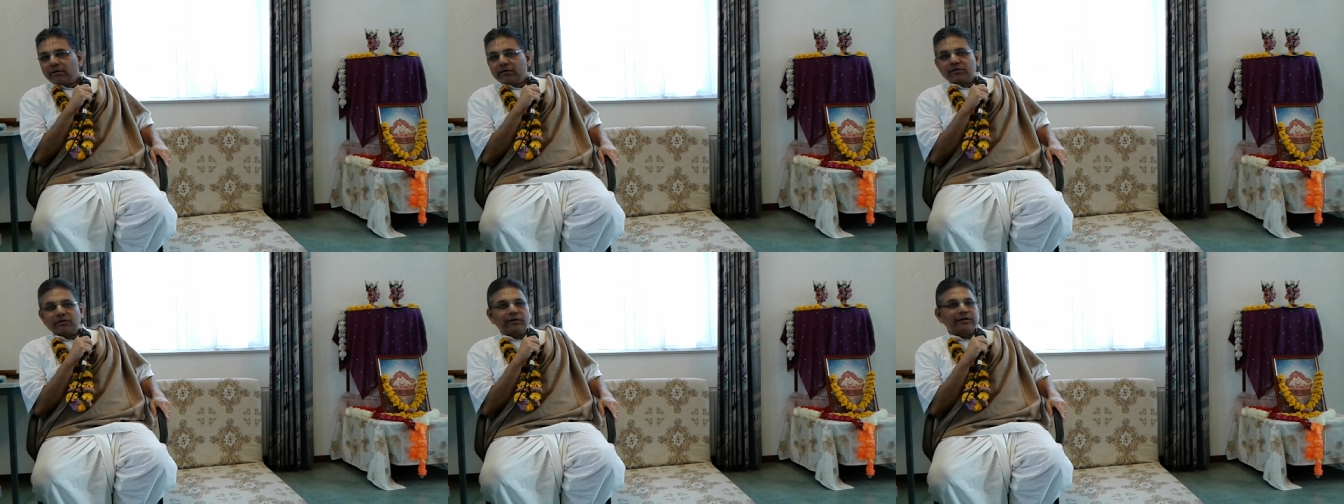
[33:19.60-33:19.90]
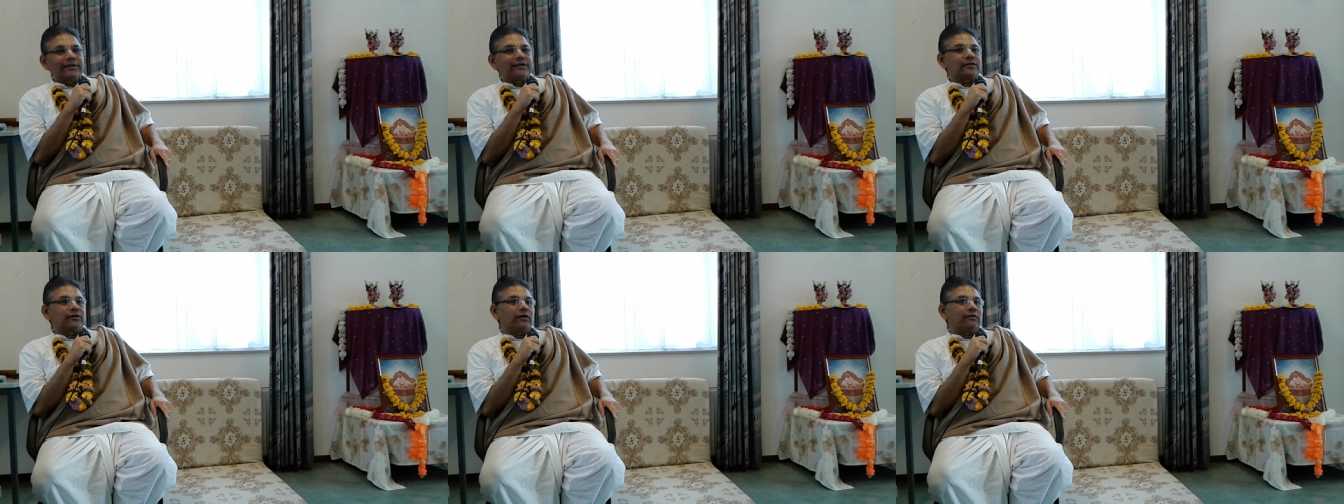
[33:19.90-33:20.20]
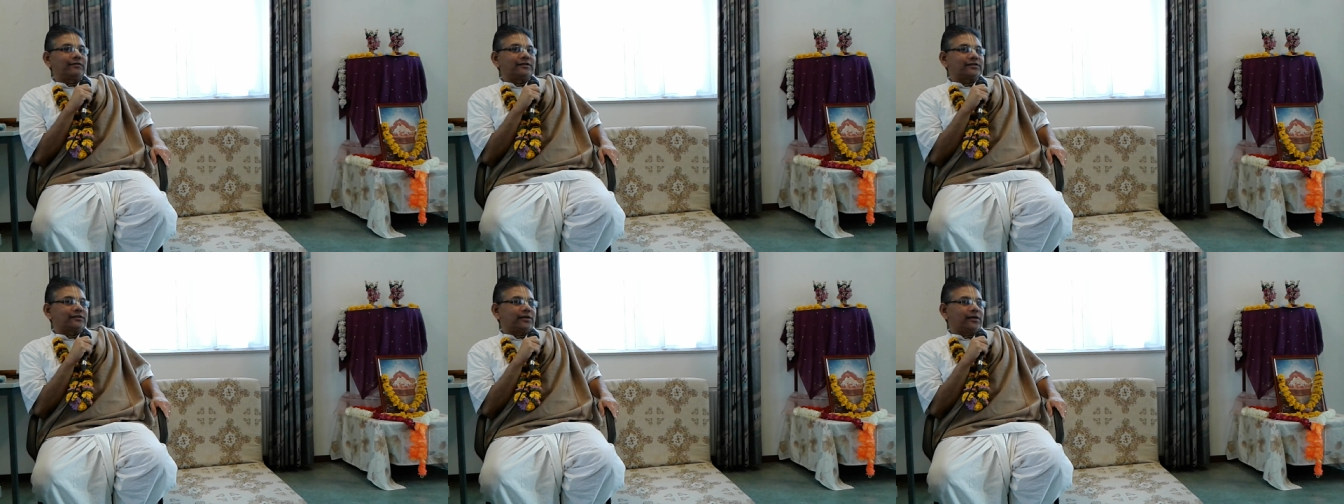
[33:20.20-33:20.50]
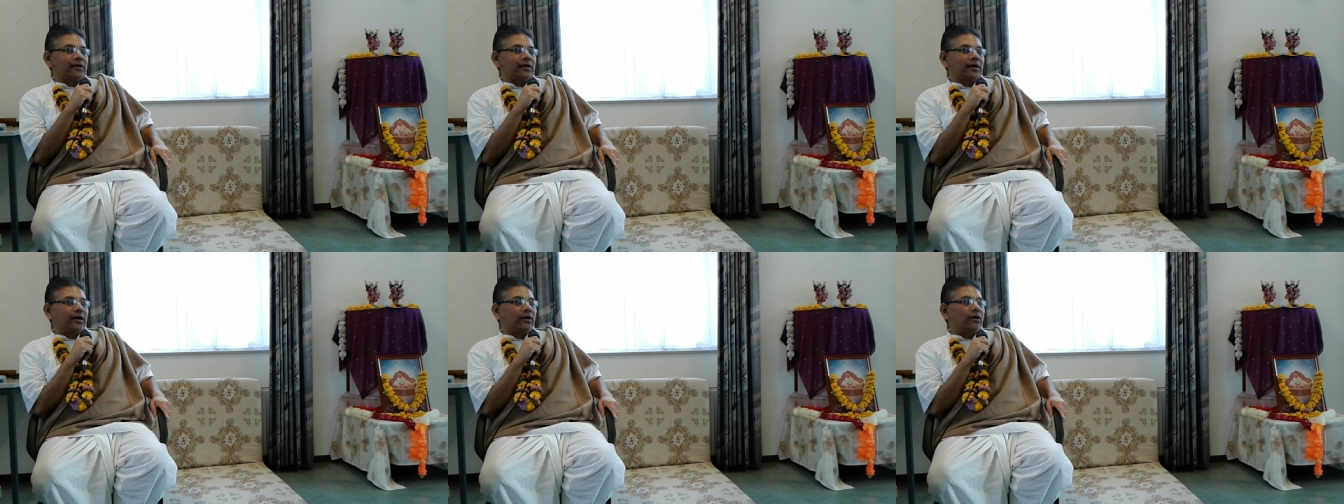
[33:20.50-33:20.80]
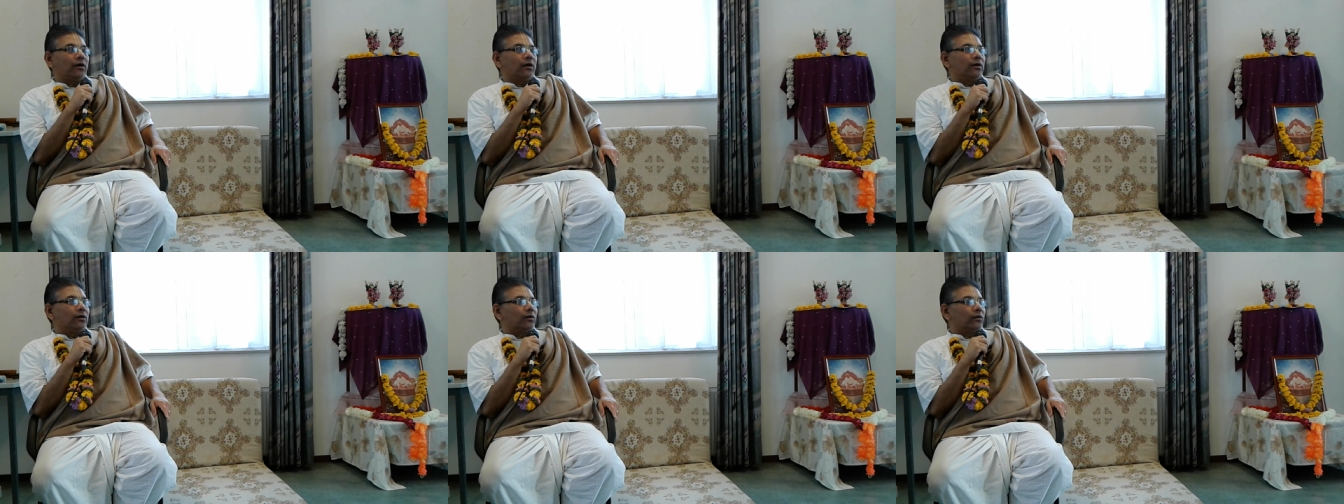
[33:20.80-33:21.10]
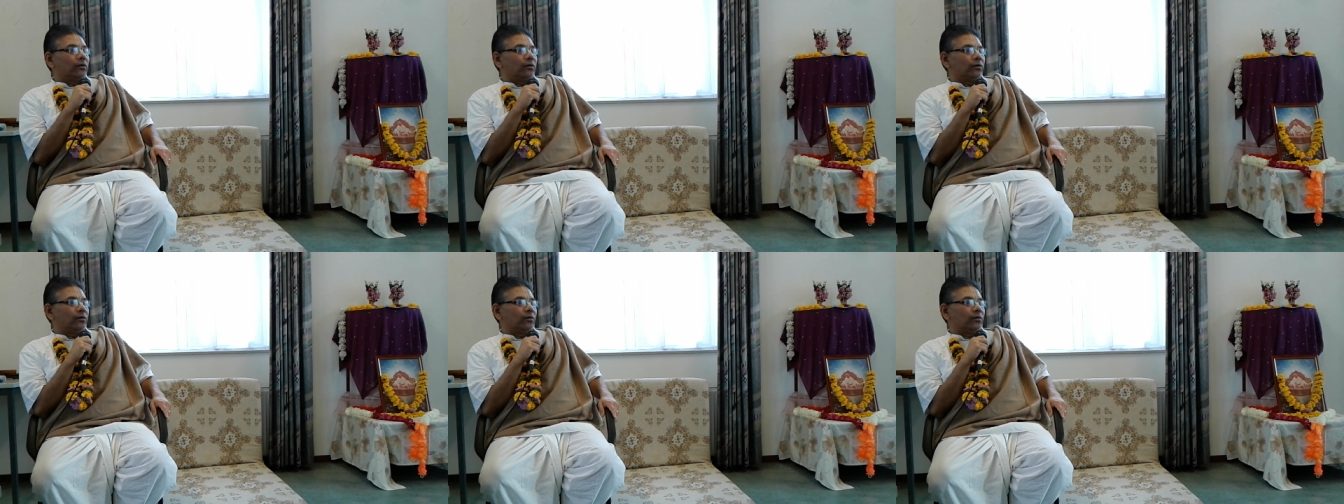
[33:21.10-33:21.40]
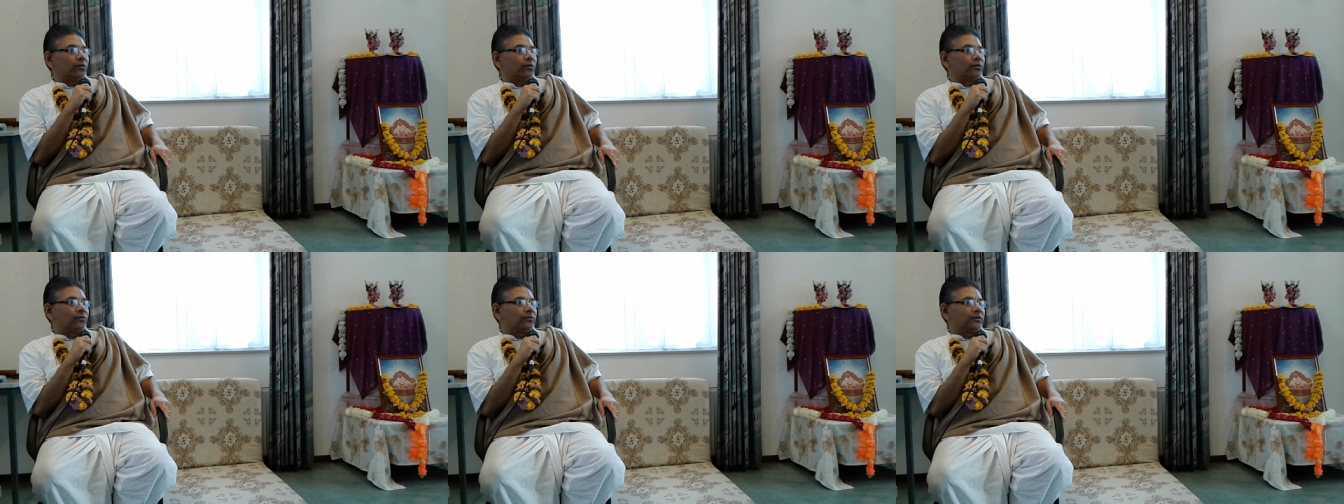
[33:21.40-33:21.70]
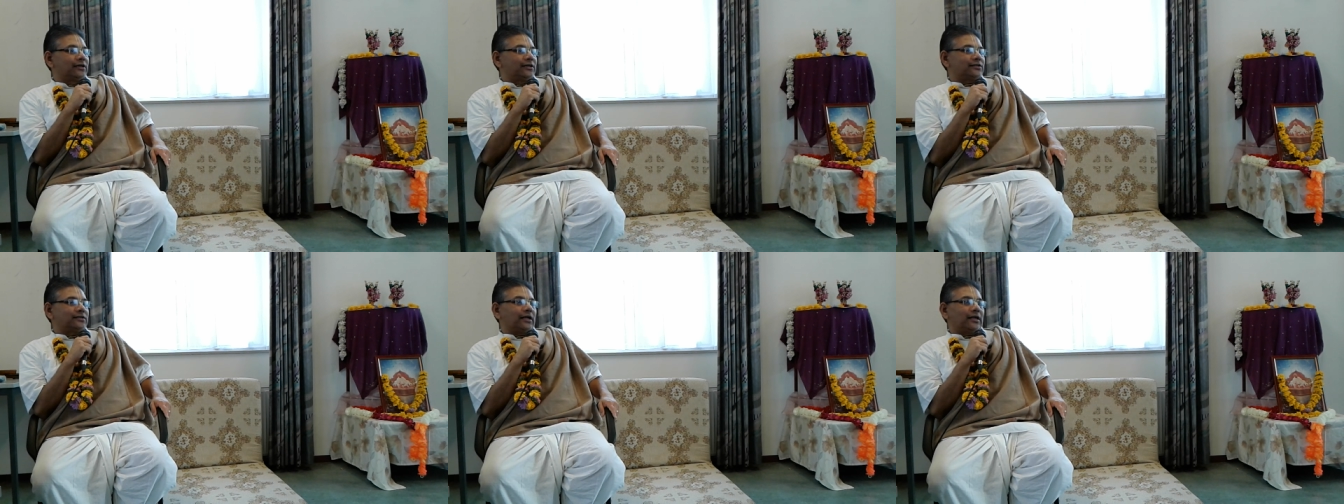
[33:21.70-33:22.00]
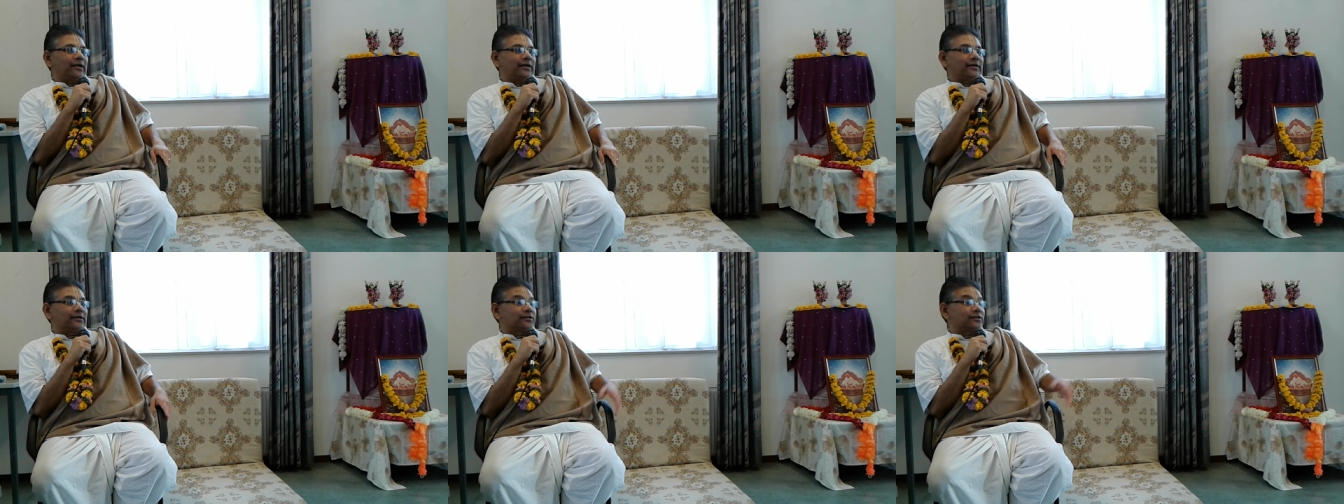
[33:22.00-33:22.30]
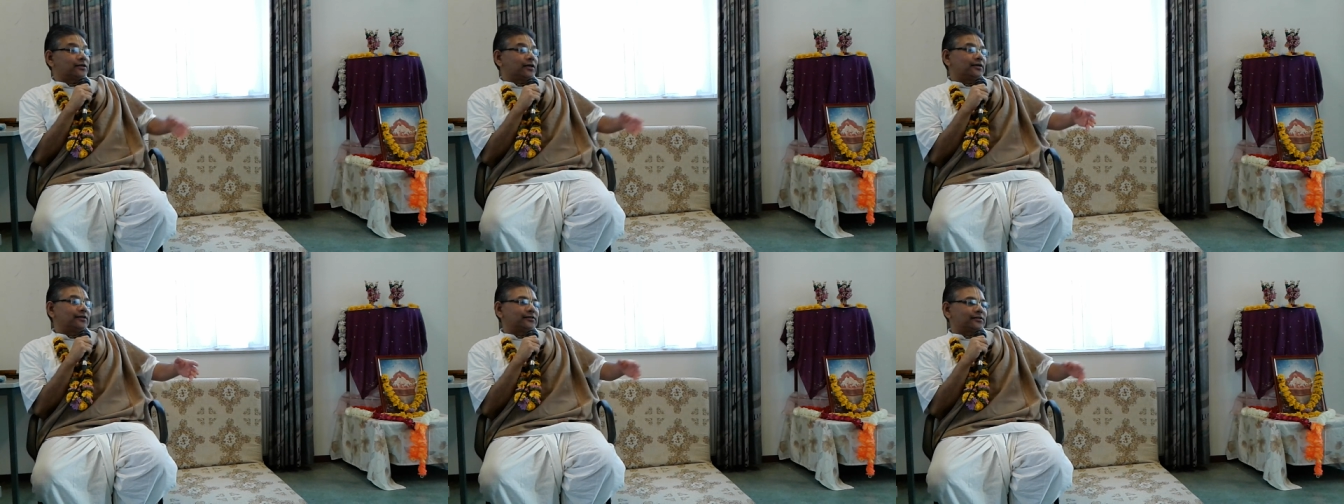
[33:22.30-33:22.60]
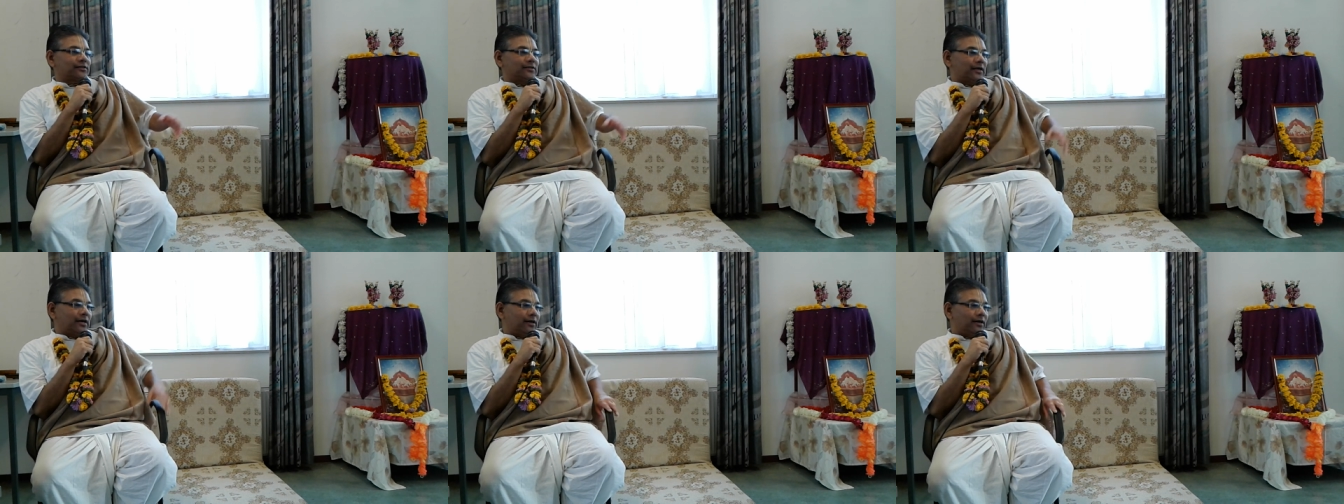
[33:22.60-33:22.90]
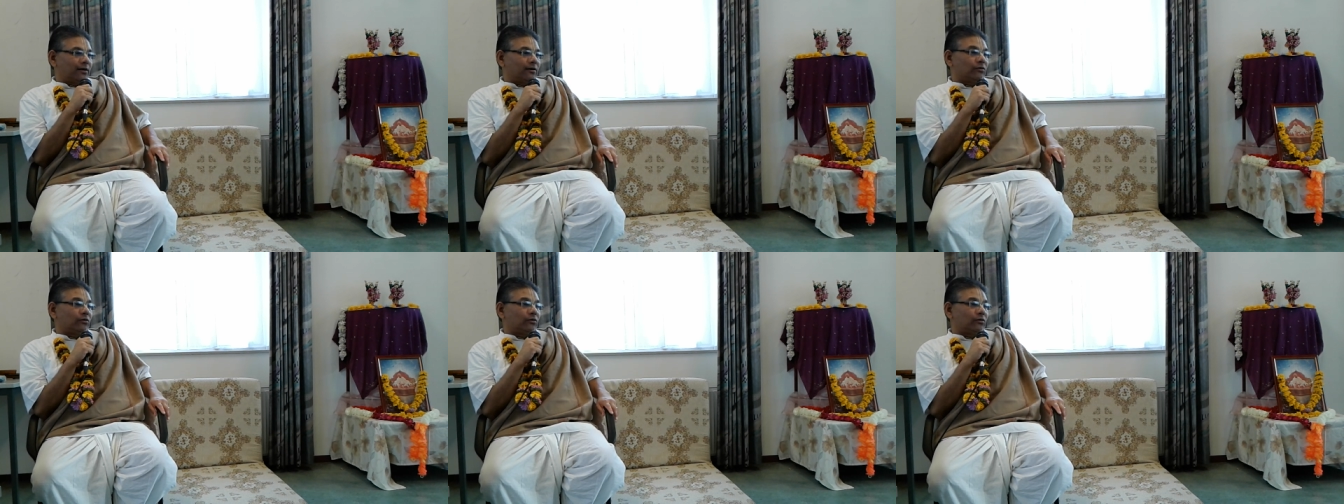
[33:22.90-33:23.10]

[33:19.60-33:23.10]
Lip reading: So he's always thinking, oh, he's telling his son is standing,